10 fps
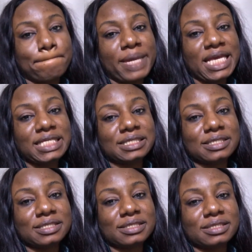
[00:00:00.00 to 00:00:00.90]

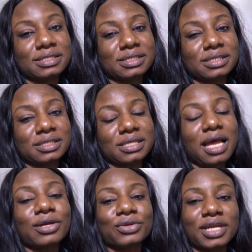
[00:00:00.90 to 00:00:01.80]
Peace
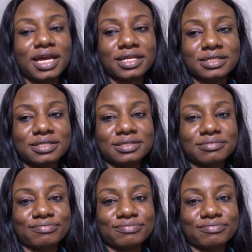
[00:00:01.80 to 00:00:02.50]
and good night.